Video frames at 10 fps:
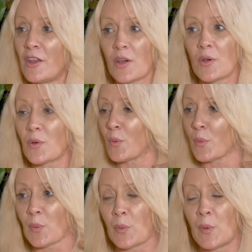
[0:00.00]
you know,
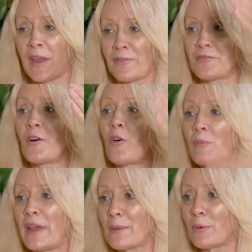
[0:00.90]
we're
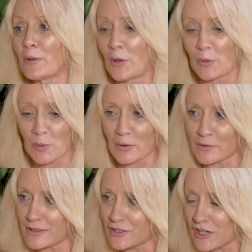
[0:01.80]
for people who
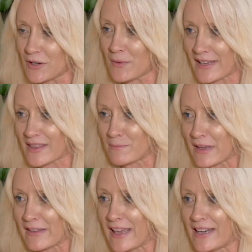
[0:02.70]
will generate
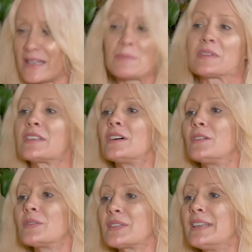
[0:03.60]
that in
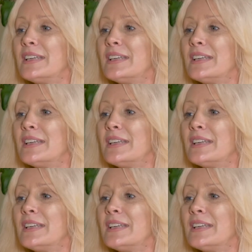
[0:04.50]
themselves.